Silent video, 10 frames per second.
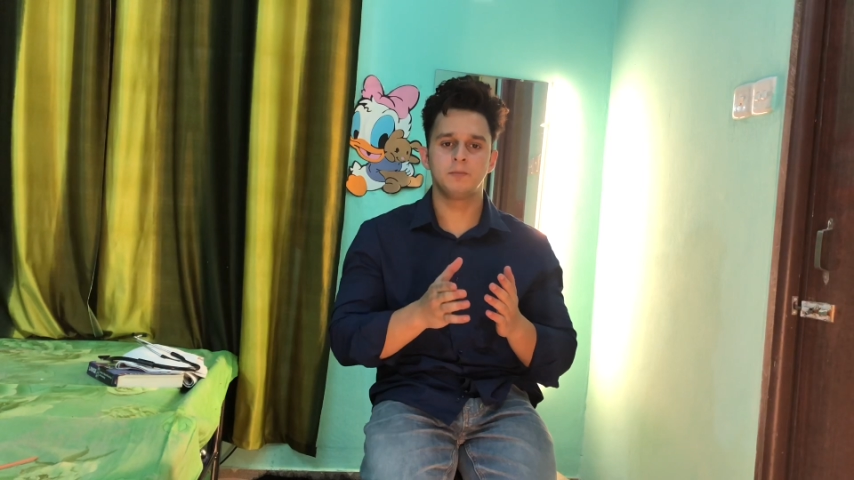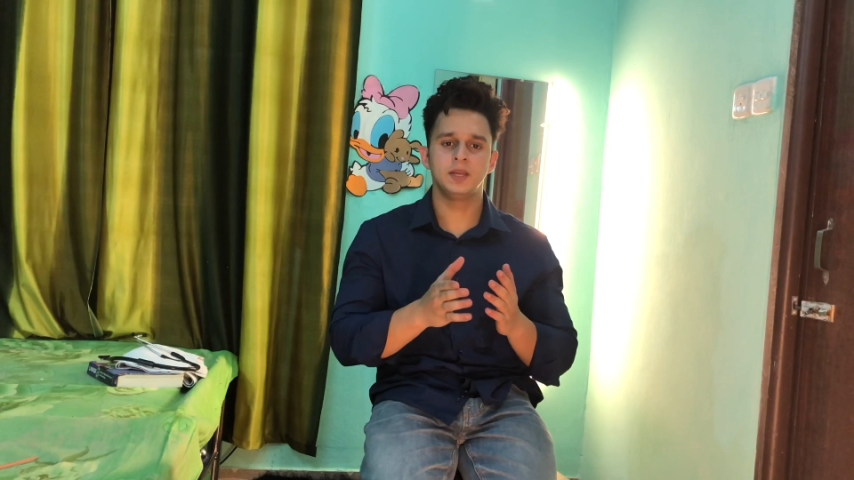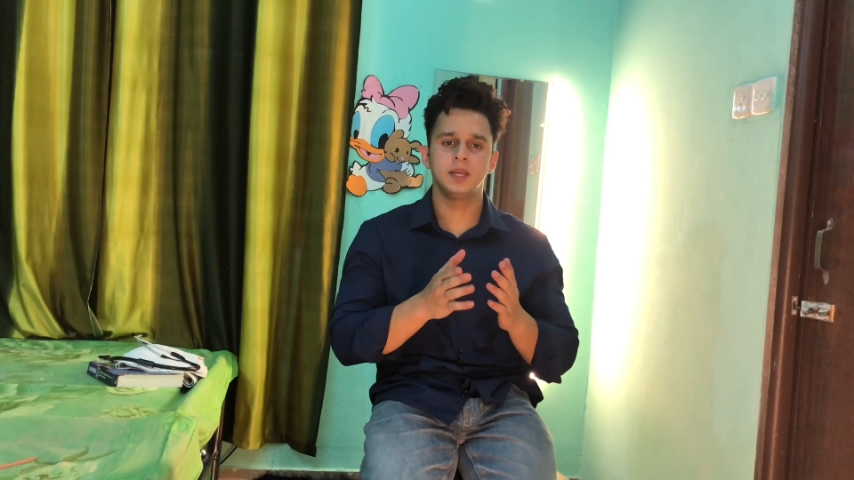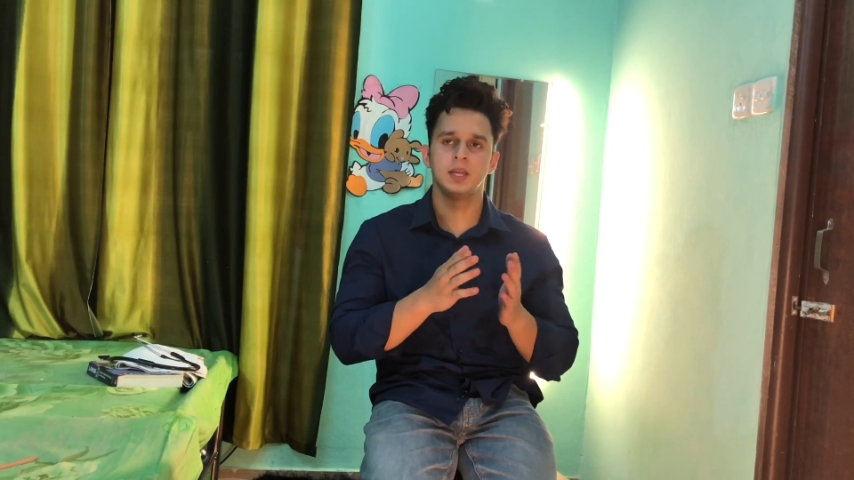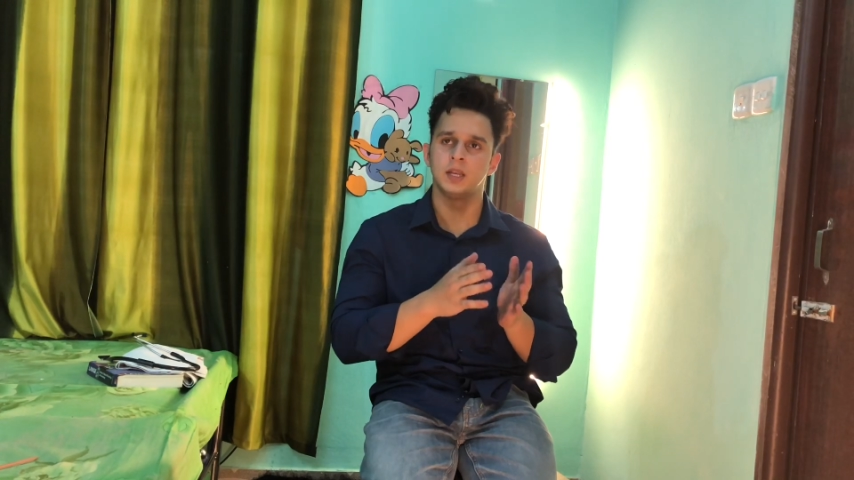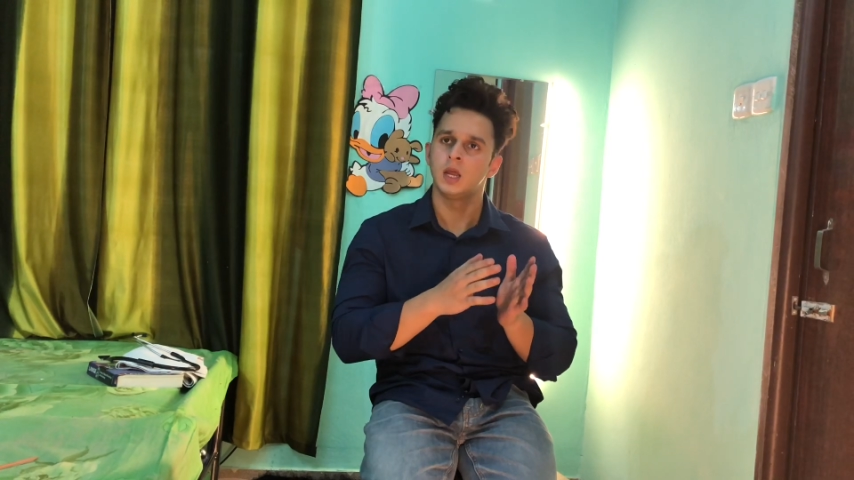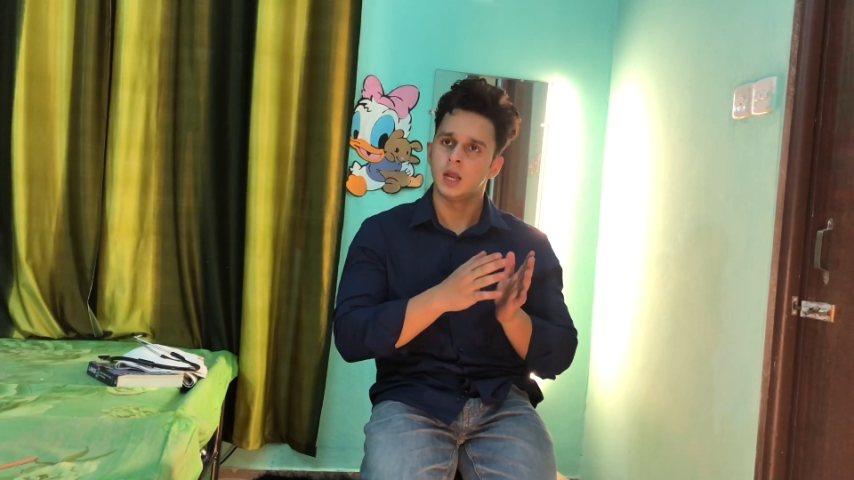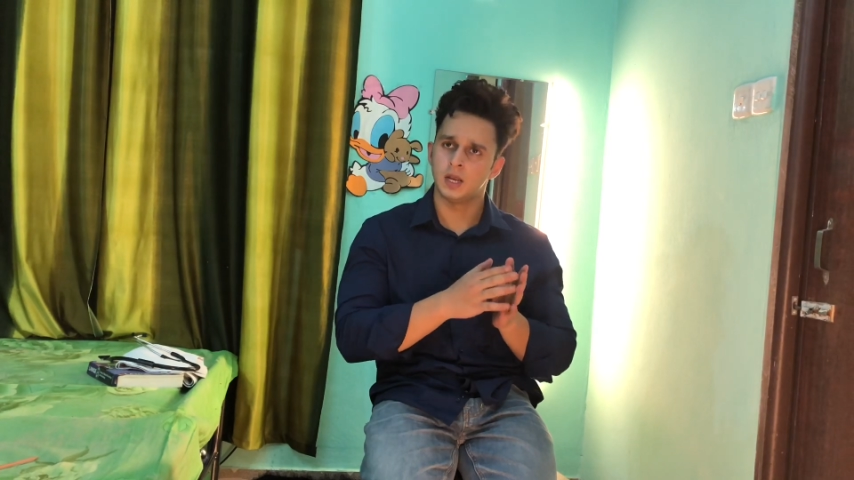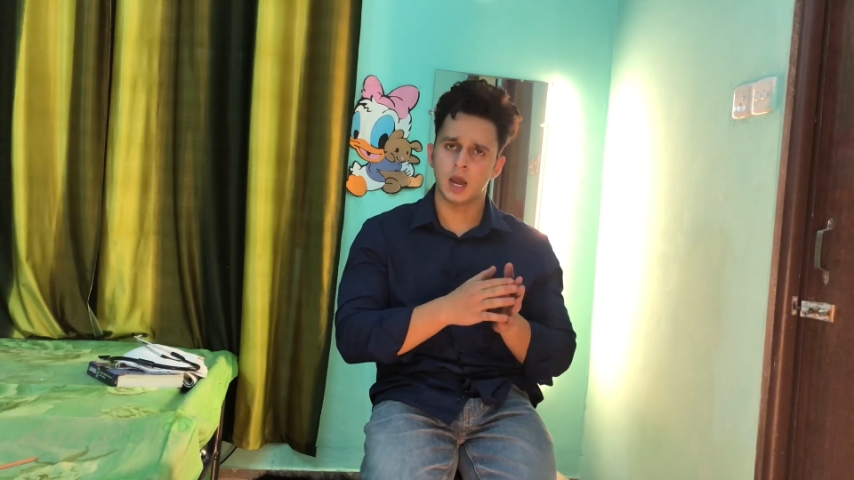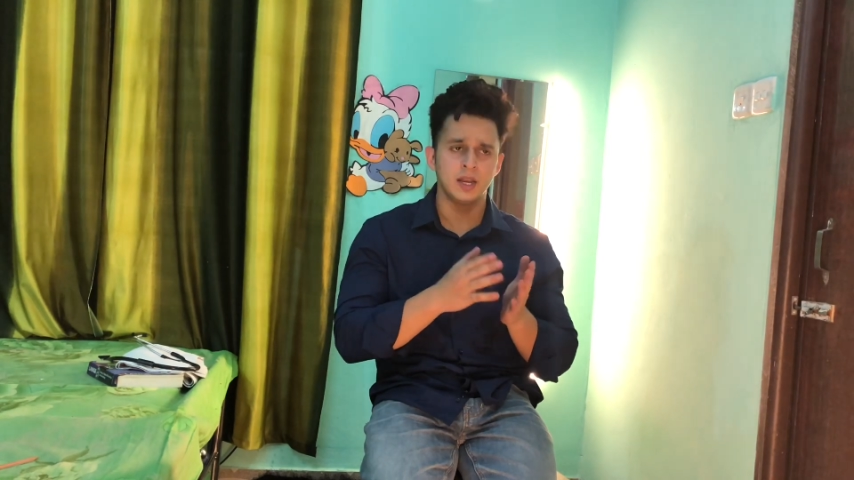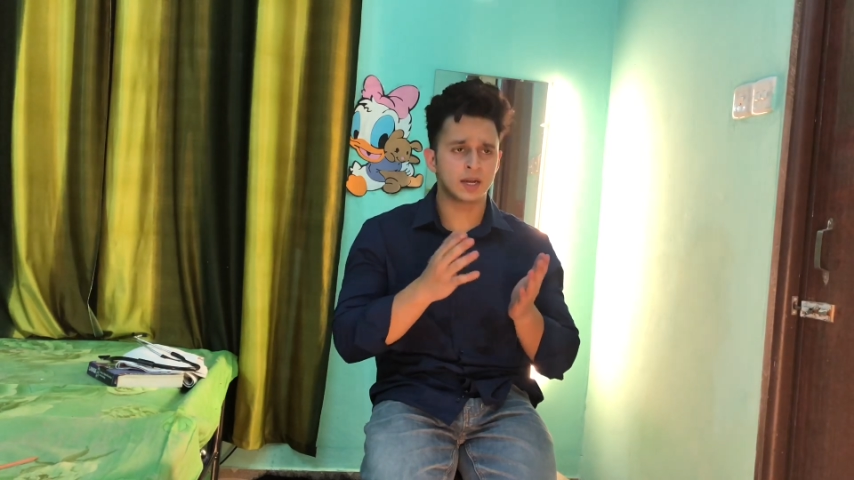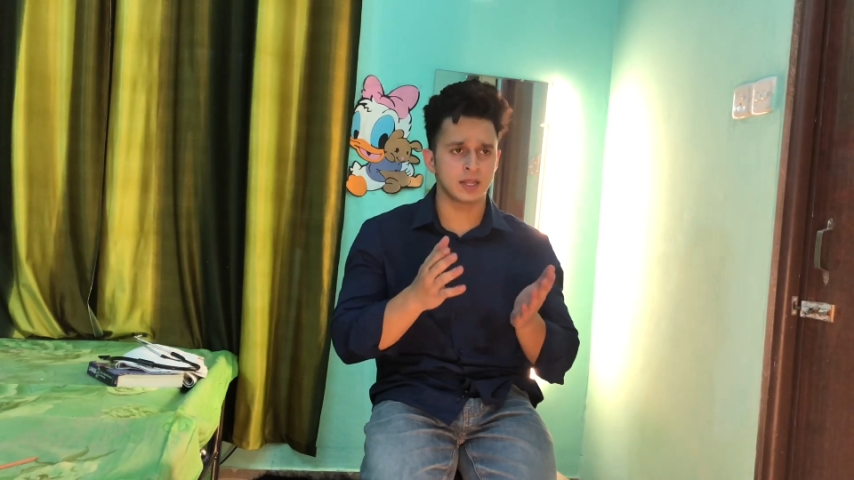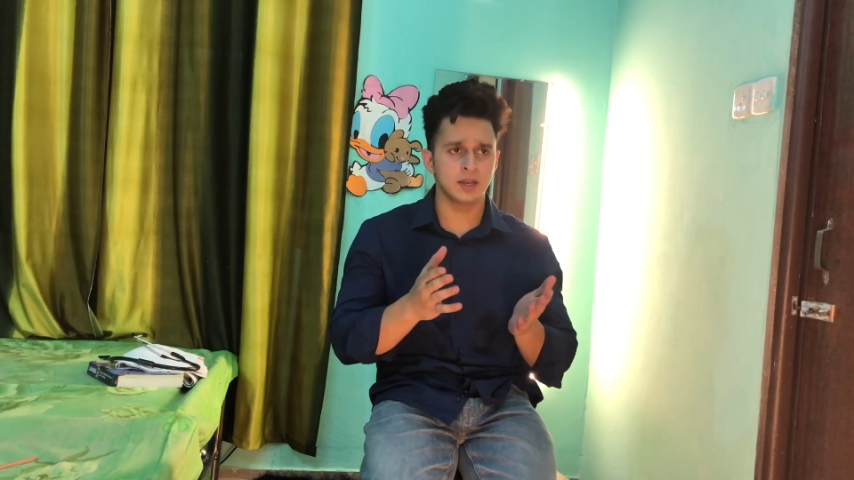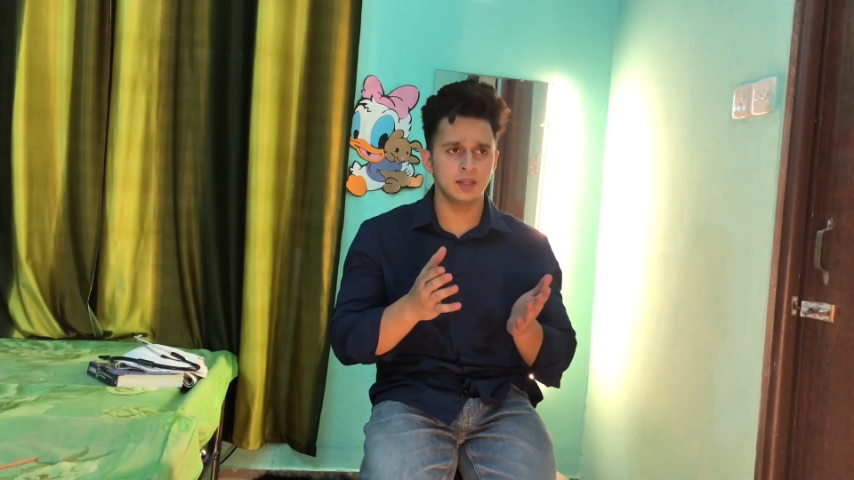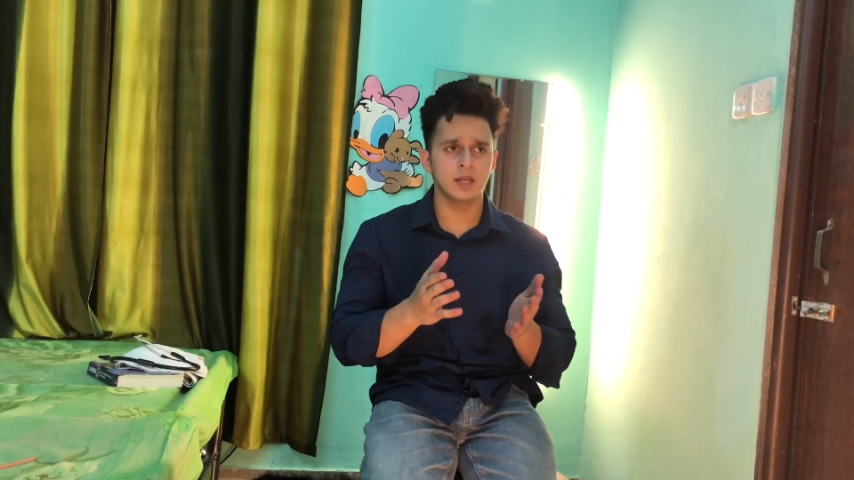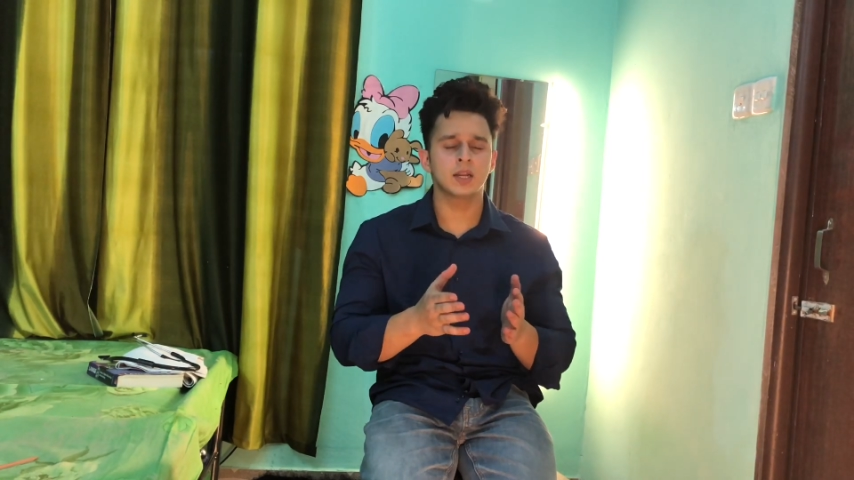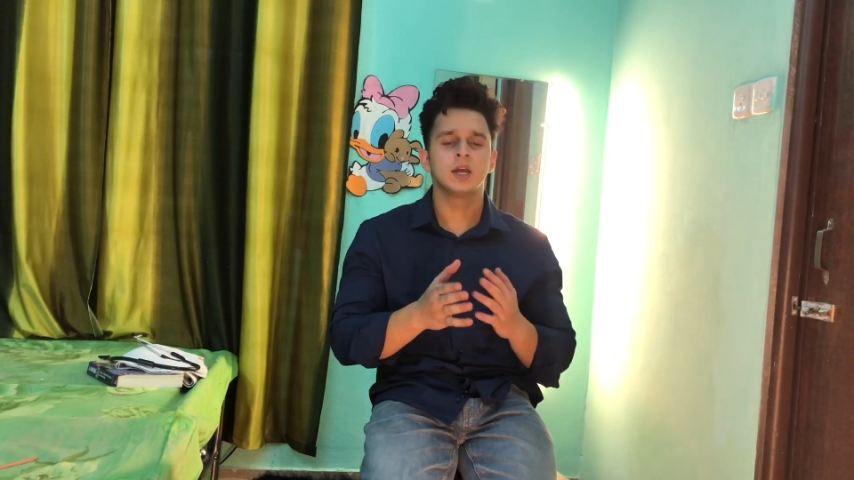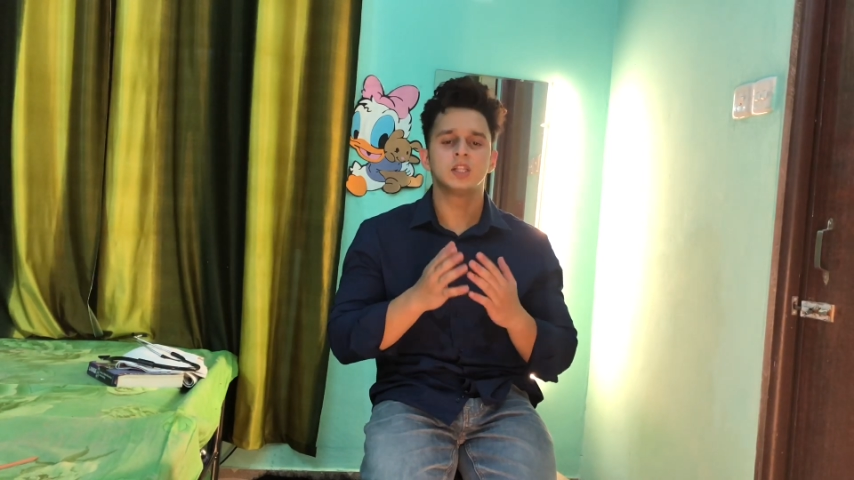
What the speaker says: be in 9 or 10 years.